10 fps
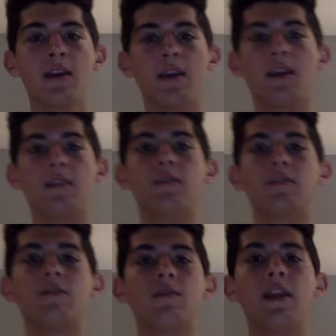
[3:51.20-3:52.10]
And
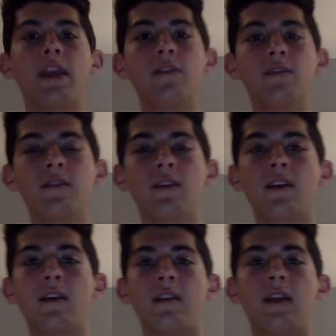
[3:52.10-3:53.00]
also later,
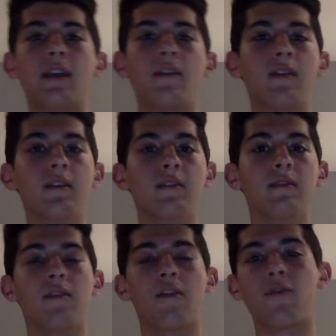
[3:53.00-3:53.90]
like
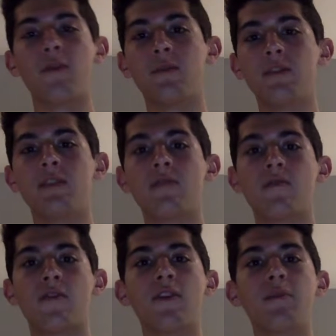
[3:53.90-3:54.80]
in 3 months,
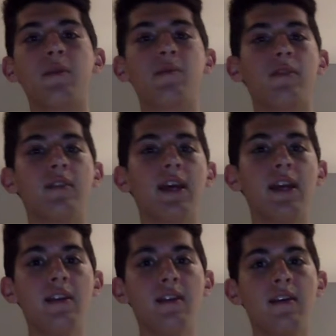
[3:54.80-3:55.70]
30 people died,